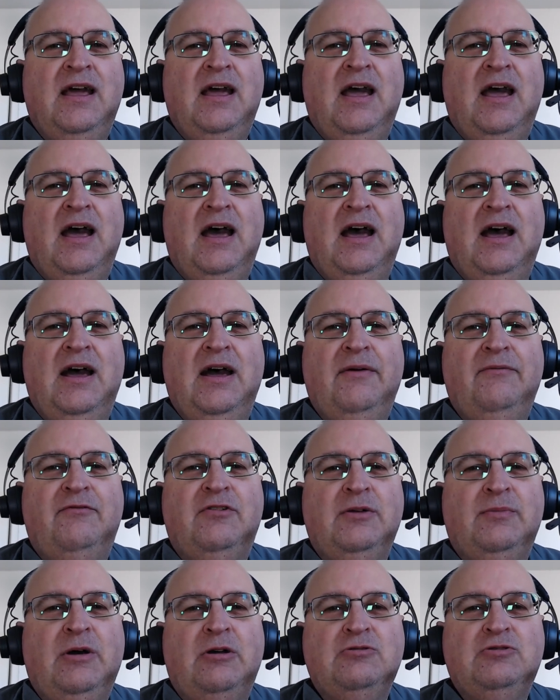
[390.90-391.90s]

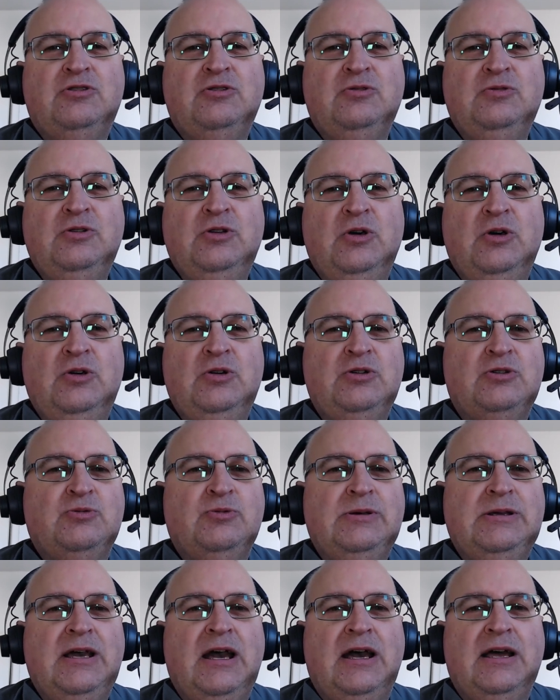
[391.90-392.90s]
For about 2 years,
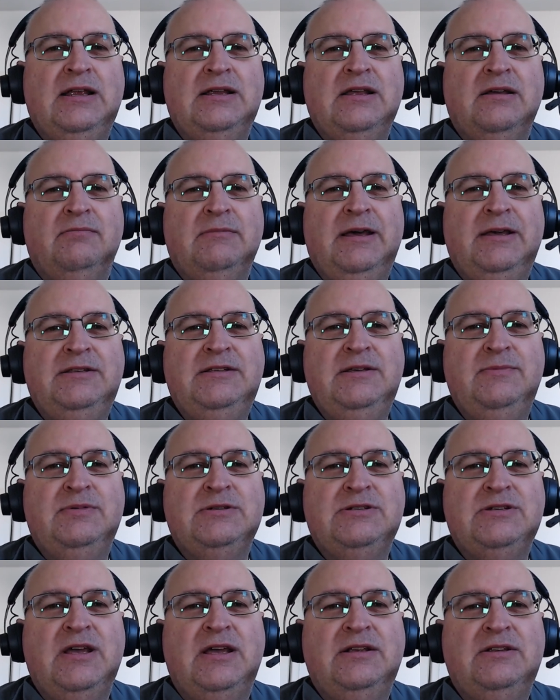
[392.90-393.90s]
we had
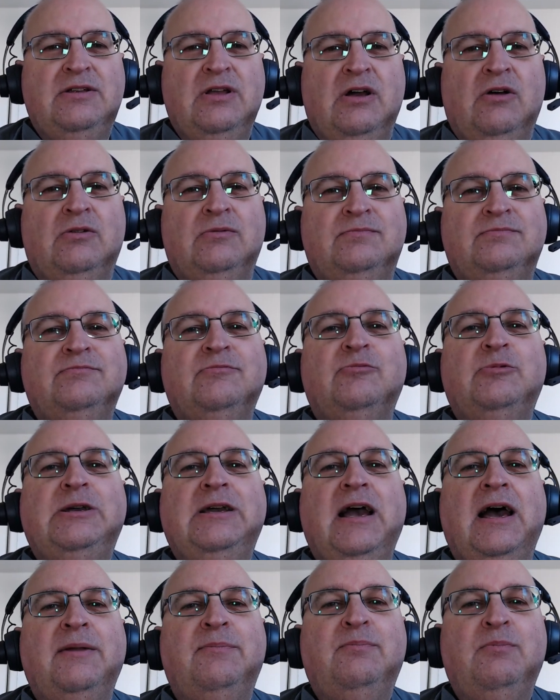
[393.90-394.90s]
80%, we
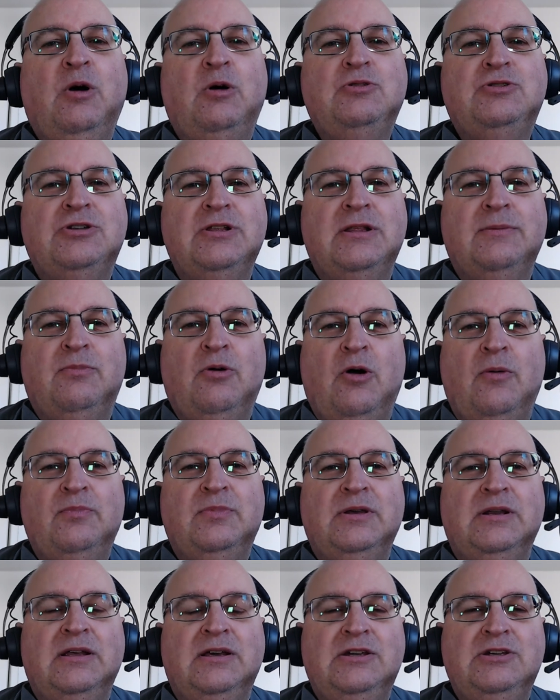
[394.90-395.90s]
had most of the
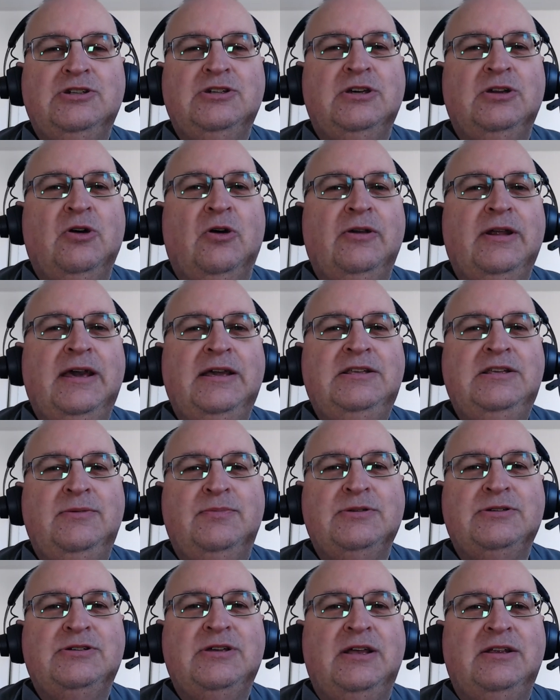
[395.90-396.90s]
population on
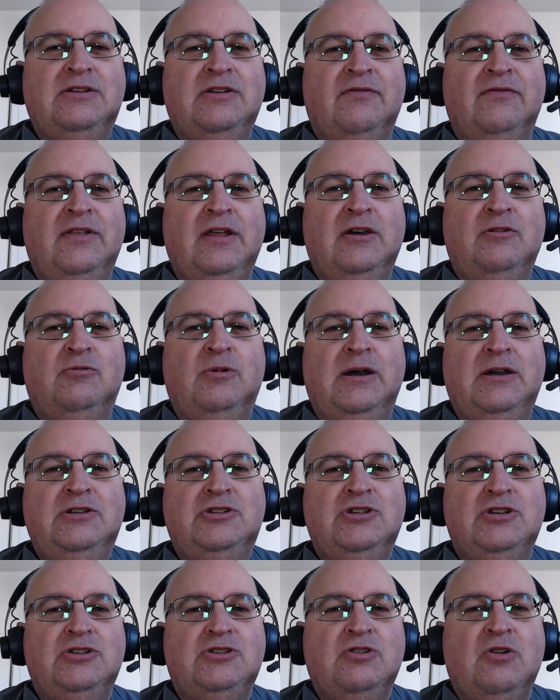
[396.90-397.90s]
80% of their
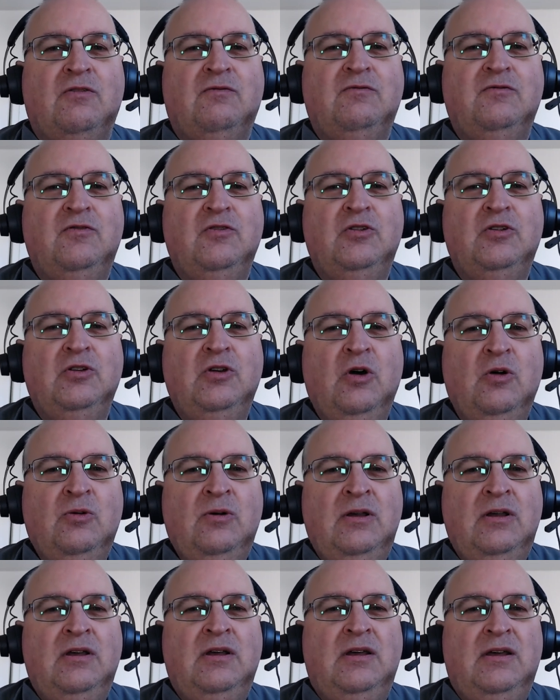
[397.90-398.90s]
wages on furlough.
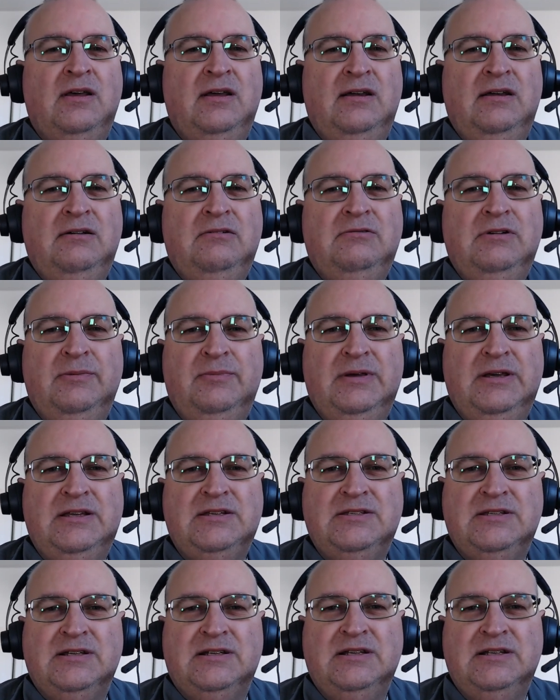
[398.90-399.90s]
We're
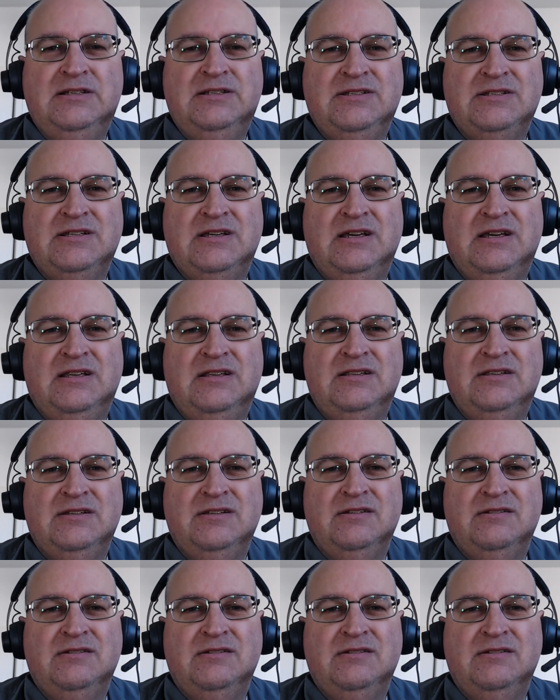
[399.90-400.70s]
basically skint.